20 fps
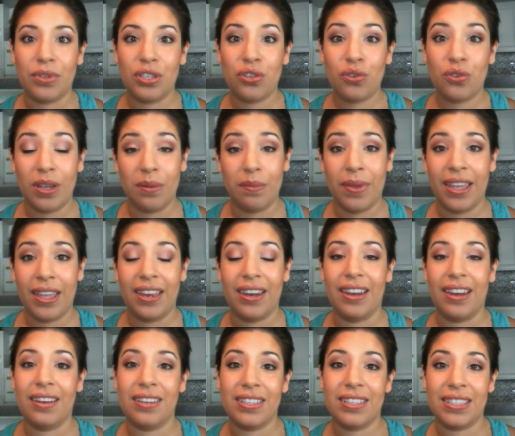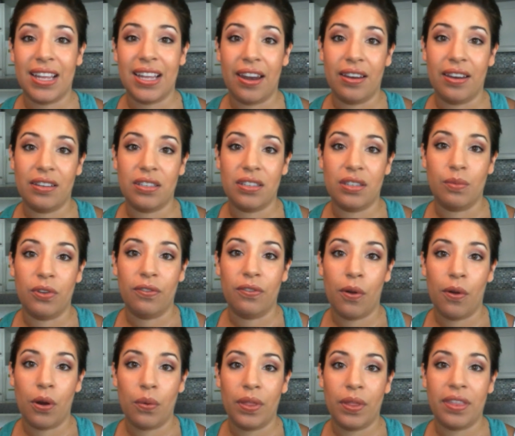treatment and decided to move
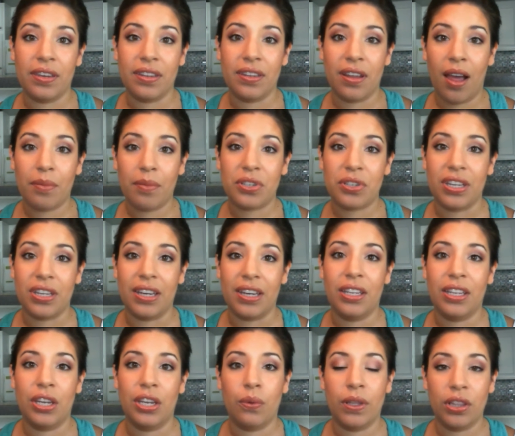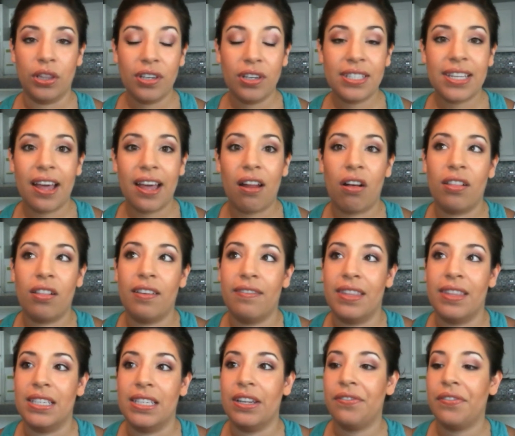forward with adoption, we looked at all
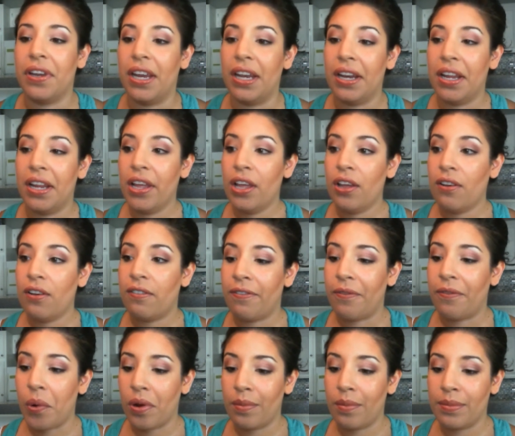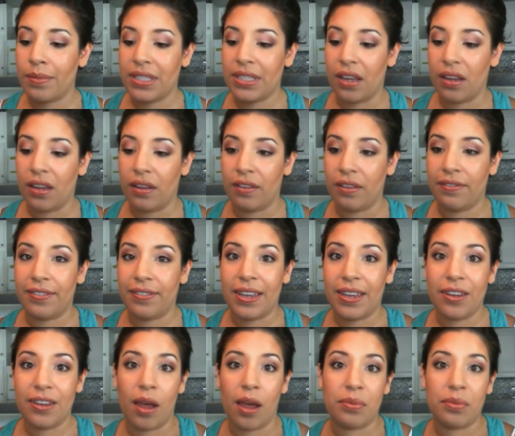of the different forms of
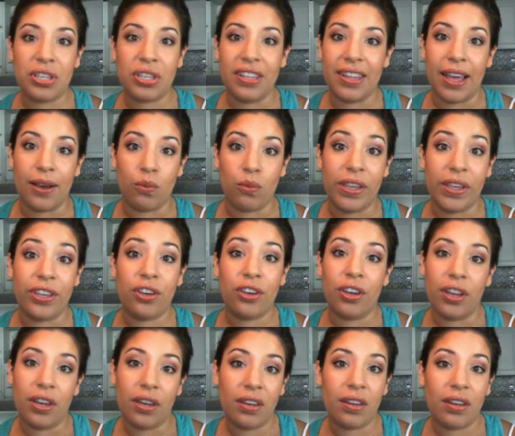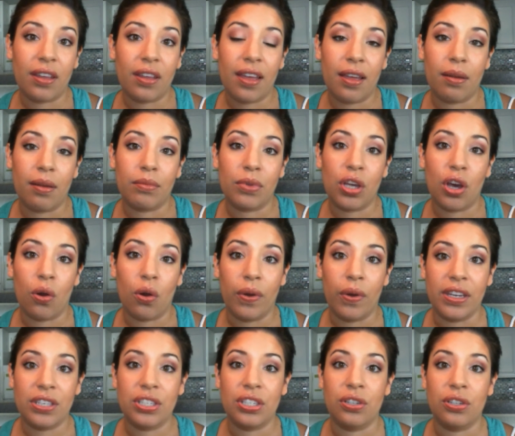adoption that we could go
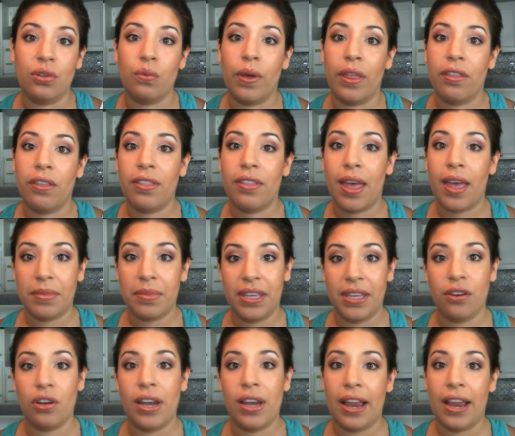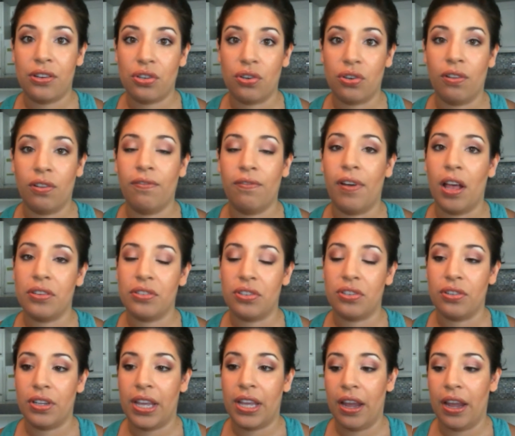into, whether that be international
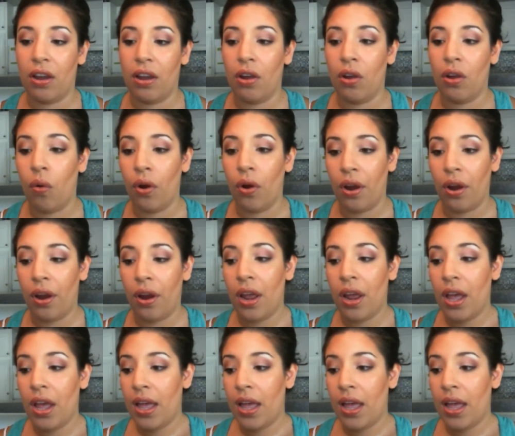foster care or